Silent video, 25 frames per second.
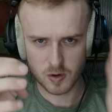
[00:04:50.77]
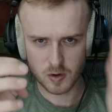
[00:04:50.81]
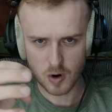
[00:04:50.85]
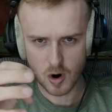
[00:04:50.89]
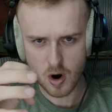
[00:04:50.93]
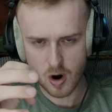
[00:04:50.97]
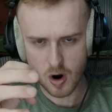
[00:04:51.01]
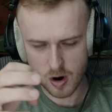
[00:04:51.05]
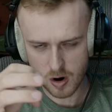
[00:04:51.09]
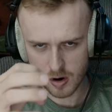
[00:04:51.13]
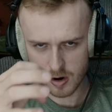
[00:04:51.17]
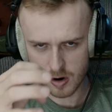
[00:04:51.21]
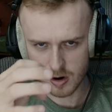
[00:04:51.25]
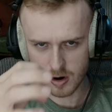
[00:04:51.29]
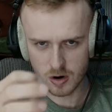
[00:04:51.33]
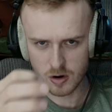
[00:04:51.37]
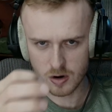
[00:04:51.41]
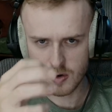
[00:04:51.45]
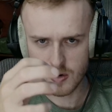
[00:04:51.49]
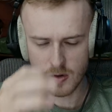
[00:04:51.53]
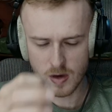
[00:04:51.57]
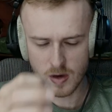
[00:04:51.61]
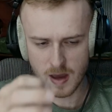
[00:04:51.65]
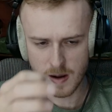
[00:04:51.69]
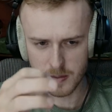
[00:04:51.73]
card are
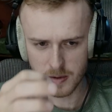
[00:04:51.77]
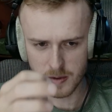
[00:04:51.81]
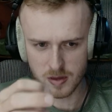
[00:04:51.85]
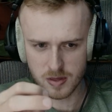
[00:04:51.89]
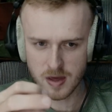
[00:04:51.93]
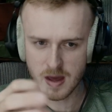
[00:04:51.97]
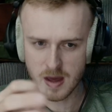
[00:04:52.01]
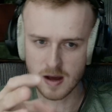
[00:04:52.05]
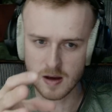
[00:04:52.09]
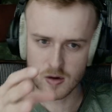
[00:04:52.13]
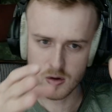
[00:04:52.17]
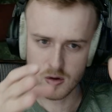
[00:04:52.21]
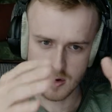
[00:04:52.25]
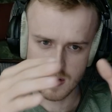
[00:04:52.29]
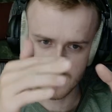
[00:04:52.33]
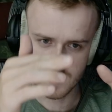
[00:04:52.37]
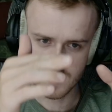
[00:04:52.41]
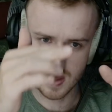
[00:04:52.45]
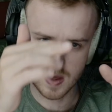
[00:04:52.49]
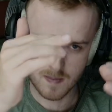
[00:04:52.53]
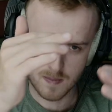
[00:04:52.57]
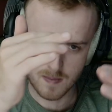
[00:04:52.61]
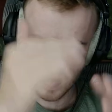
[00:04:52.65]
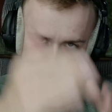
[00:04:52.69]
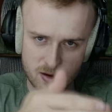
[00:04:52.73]
two separate things. You have
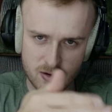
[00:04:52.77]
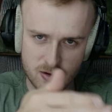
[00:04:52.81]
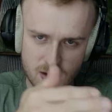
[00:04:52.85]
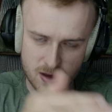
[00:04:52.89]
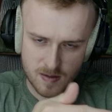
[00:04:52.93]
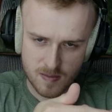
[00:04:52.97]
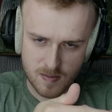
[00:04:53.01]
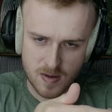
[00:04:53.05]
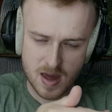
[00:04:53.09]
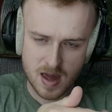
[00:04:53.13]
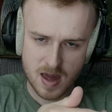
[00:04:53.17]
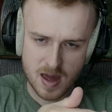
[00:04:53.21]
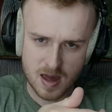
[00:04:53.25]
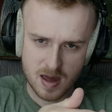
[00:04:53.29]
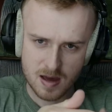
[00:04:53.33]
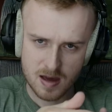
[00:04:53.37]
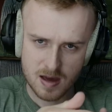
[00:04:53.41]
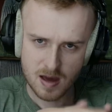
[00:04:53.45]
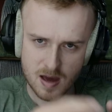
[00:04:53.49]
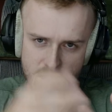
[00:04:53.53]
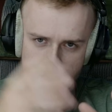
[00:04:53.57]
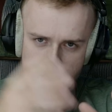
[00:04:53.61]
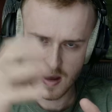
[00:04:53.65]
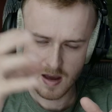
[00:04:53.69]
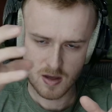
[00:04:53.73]
the PCB,
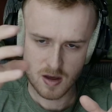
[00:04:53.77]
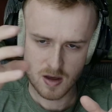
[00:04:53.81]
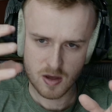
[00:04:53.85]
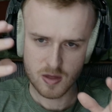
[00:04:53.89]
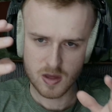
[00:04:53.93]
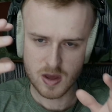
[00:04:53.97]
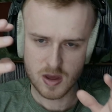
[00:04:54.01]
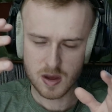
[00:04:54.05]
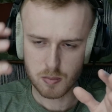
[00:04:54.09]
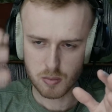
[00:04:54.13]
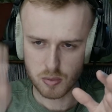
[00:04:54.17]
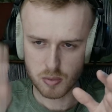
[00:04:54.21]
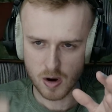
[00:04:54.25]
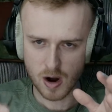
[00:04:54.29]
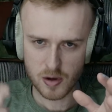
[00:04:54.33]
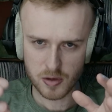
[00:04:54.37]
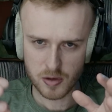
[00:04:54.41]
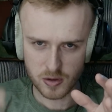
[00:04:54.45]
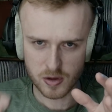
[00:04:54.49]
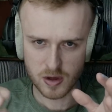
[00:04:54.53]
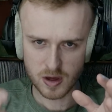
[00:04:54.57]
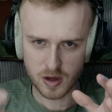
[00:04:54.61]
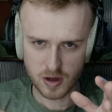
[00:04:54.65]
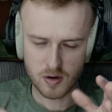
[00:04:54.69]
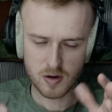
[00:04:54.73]
and the
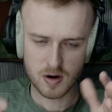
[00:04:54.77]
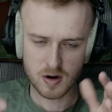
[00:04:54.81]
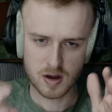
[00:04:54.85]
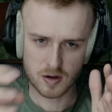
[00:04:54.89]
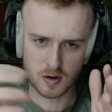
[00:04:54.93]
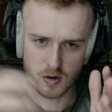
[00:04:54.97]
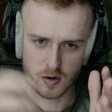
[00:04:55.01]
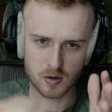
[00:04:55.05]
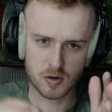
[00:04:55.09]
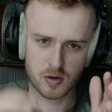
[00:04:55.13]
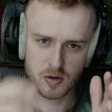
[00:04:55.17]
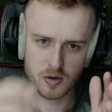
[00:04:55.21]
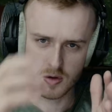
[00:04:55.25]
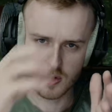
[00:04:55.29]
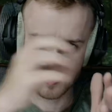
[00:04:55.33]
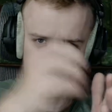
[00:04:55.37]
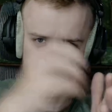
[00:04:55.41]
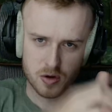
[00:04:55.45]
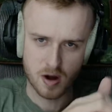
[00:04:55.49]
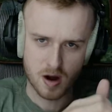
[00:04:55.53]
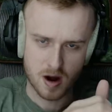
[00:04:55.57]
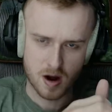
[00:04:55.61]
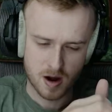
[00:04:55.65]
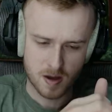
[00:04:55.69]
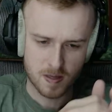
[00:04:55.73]
processing unit goes
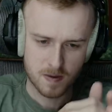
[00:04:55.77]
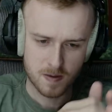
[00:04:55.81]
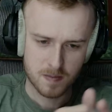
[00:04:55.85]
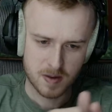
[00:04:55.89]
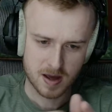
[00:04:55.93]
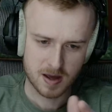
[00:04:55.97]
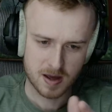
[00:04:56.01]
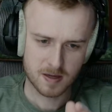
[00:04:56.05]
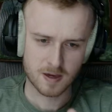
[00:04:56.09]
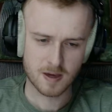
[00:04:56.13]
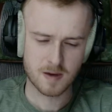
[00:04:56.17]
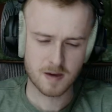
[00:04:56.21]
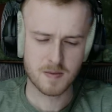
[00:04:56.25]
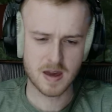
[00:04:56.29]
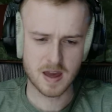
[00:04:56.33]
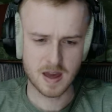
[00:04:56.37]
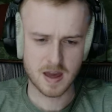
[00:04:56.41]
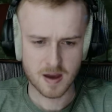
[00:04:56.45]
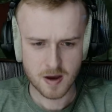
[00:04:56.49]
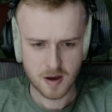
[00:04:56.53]
on the PCB.